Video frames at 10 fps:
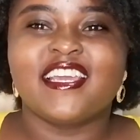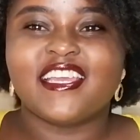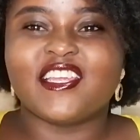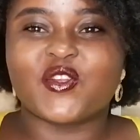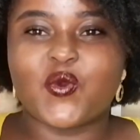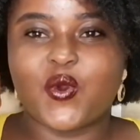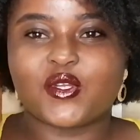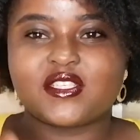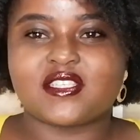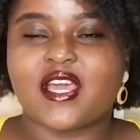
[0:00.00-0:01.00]
In
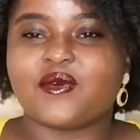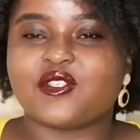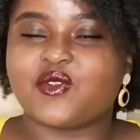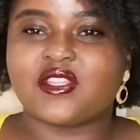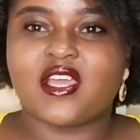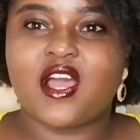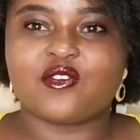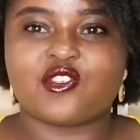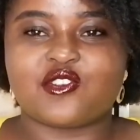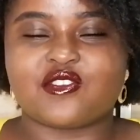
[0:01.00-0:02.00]
quotes, I was doing the
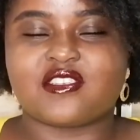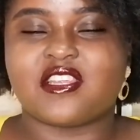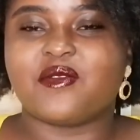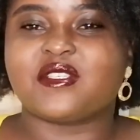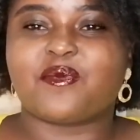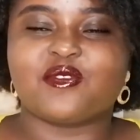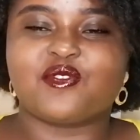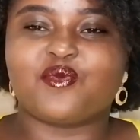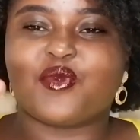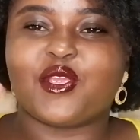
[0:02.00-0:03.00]
house chores and he was supposed
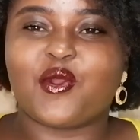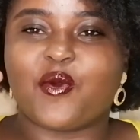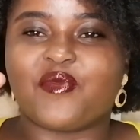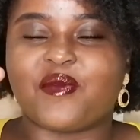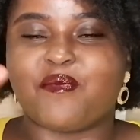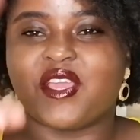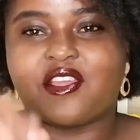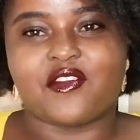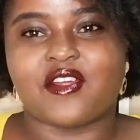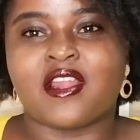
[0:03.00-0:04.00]
to bring home the
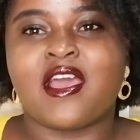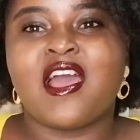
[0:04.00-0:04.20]
bacon.